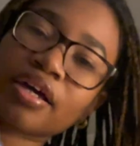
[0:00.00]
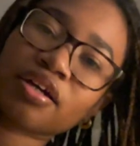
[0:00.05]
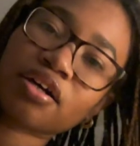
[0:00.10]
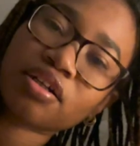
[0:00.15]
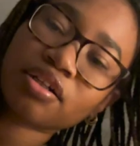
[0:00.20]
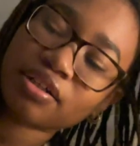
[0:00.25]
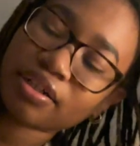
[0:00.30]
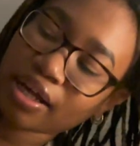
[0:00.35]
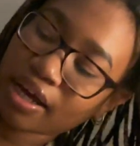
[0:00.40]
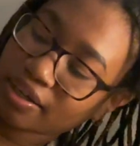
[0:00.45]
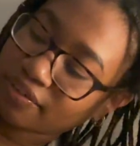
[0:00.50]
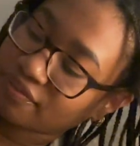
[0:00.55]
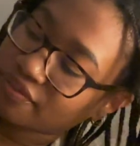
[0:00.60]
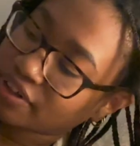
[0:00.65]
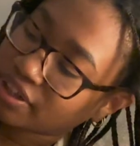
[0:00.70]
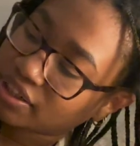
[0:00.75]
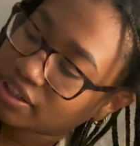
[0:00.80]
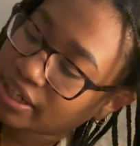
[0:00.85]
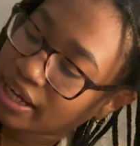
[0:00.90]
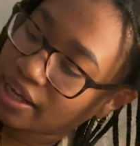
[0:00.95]
got an
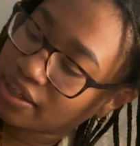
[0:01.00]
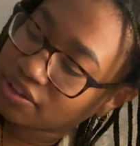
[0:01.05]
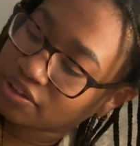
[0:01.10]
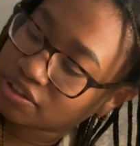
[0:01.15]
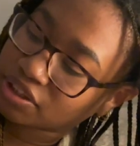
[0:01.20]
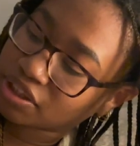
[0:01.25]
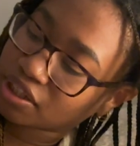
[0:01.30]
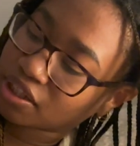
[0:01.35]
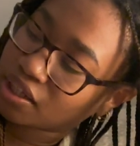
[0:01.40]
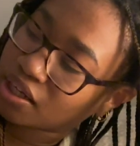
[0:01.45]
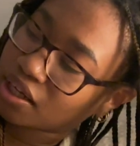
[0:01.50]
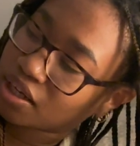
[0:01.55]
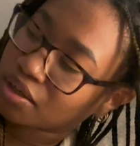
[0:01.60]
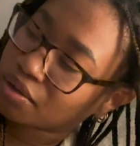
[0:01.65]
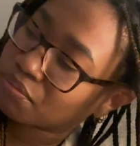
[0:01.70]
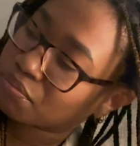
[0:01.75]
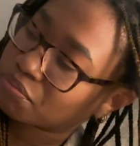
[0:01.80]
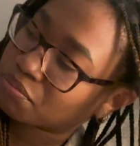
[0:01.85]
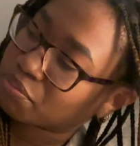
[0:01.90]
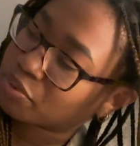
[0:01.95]
advent calendar and
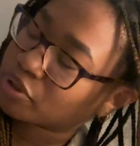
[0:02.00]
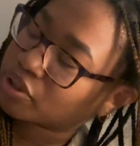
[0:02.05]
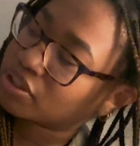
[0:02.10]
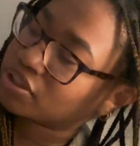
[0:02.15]
I'm pretty